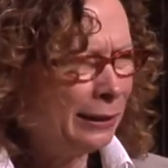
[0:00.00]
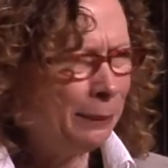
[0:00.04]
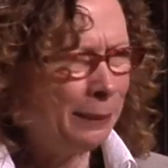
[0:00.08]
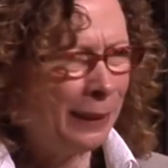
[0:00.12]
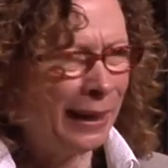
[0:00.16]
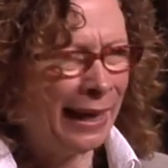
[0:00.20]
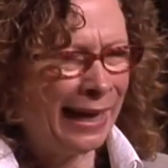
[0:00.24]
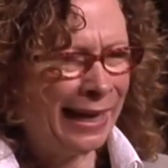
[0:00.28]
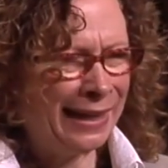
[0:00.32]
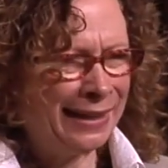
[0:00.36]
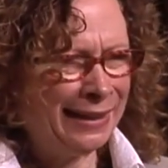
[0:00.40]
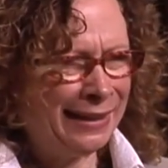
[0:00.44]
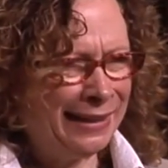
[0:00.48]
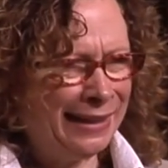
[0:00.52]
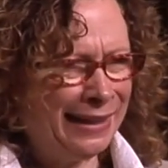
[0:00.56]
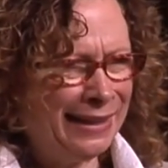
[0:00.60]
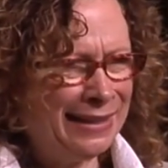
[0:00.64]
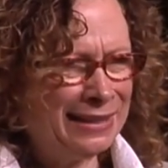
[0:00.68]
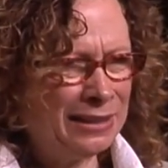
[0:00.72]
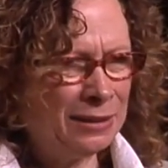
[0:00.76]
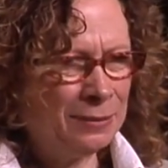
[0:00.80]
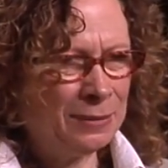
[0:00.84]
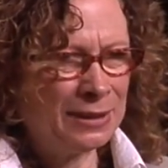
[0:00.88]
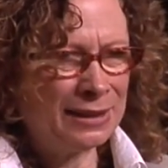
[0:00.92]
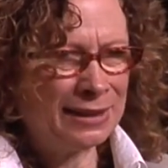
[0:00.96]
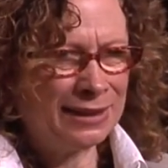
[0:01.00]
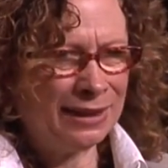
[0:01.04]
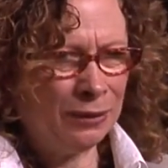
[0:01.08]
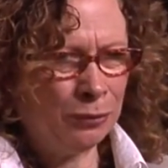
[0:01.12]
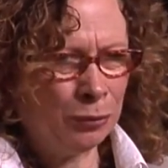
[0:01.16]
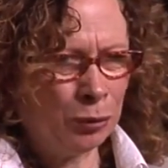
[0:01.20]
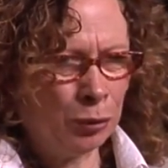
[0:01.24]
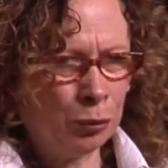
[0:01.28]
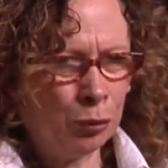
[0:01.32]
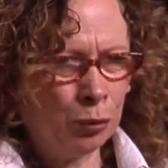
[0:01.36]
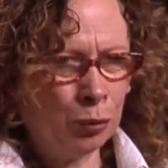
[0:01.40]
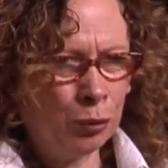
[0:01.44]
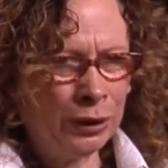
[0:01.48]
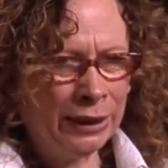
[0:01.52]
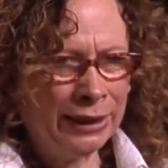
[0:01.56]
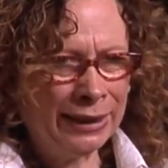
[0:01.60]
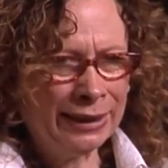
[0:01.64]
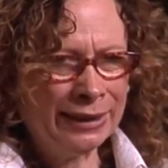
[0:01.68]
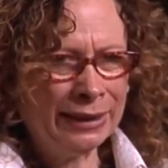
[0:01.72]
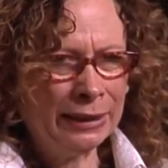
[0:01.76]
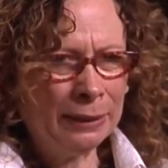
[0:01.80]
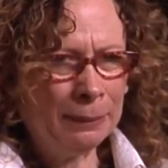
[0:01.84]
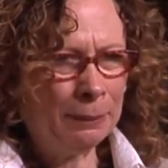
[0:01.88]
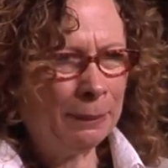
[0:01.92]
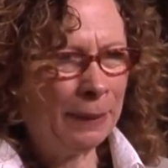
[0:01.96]
bad at intimacy. We're
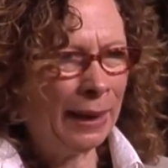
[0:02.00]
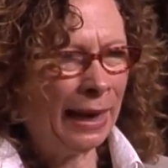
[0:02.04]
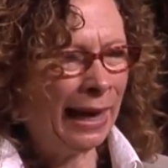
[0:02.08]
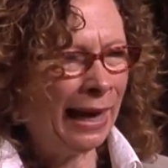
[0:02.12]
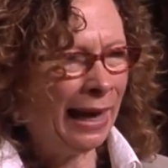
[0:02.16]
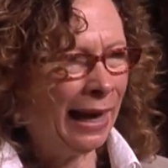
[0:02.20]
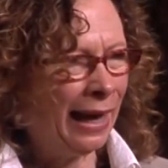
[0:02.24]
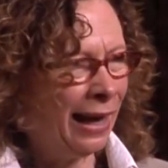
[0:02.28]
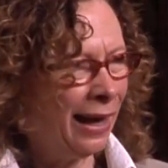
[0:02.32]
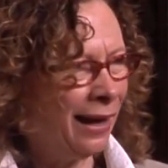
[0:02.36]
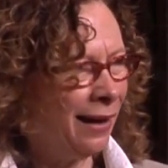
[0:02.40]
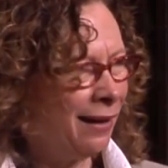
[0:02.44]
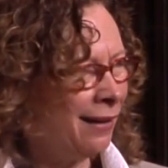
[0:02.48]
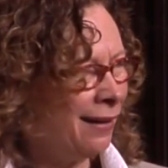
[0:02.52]
really bad